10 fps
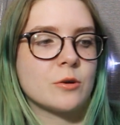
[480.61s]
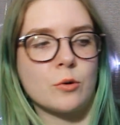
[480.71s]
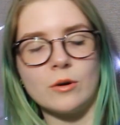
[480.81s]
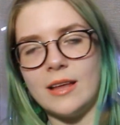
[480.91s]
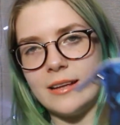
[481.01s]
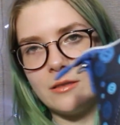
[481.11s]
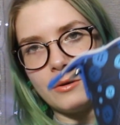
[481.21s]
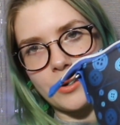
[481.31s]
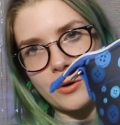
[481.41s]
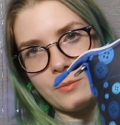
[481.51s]
the Coraline
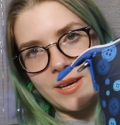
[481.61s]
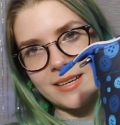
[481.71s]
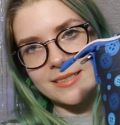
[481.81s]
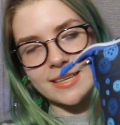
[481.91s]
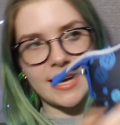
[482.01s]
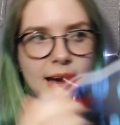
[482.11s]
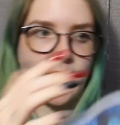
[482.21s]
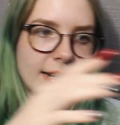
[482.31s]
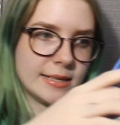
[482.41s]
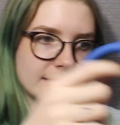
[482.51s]
logo because the
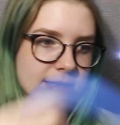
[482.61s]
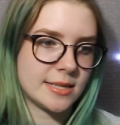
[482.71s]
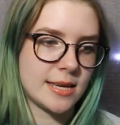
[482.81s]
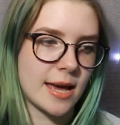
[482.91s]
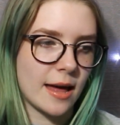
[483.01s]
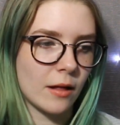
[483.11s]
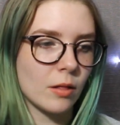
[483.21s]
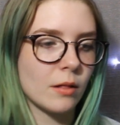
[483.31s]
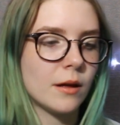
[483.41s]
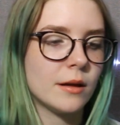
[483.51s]
cat is the
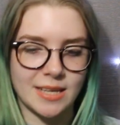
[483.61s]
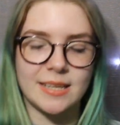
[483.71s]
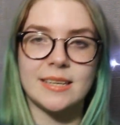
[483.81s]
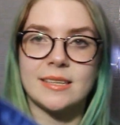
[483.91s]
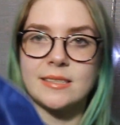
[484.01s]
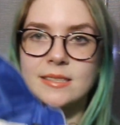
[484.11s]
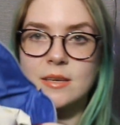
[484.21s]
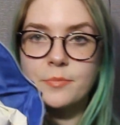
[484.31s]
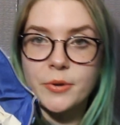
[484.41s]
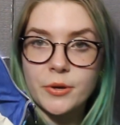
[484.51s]
L. It is
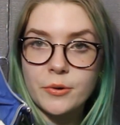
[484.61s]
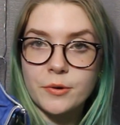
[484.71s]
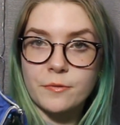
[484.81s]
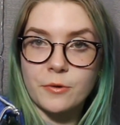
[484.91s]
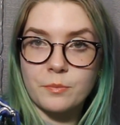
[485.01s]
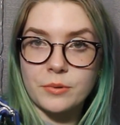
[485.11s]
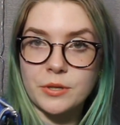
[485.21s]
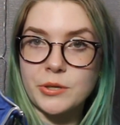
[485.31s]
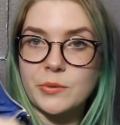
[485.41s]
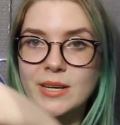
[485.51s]
the beautiful
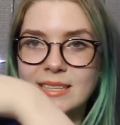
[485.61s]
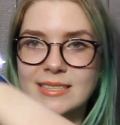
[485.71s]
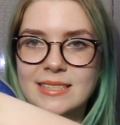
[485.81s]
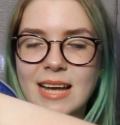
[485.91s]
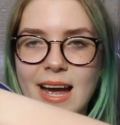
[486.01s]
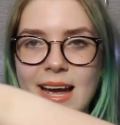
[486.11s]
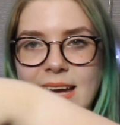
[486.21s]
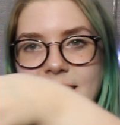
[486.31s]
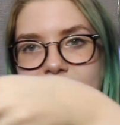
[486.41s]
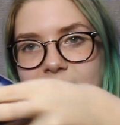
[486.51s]
blue
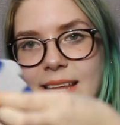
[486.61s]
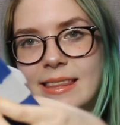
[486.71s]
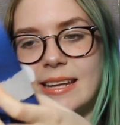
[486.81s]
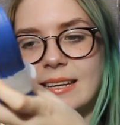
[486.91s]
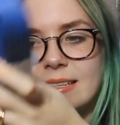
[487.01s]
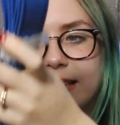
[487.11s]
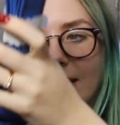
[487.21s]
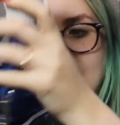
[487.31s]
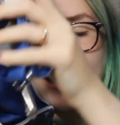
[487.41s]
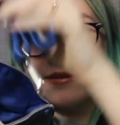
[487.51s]
inside, and then it
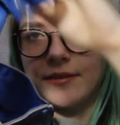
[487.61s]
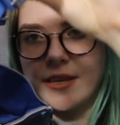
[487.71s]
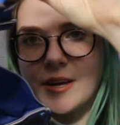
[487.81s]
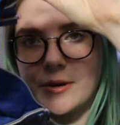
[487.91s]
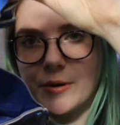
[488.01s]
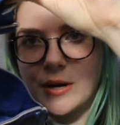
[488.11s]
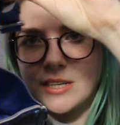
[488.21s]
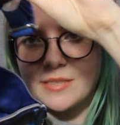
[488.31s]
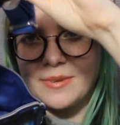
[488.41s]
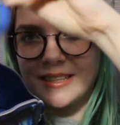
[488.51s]
does have the
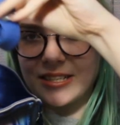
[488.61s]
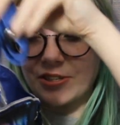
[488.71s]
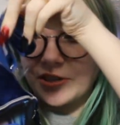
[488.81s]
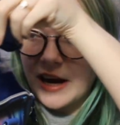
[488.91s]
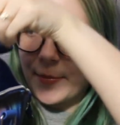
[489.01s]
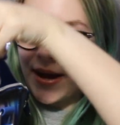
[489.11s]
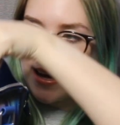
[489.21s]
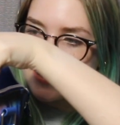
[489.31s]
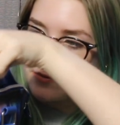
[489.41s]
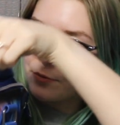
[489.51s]
crossbody strap
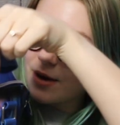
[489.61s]
as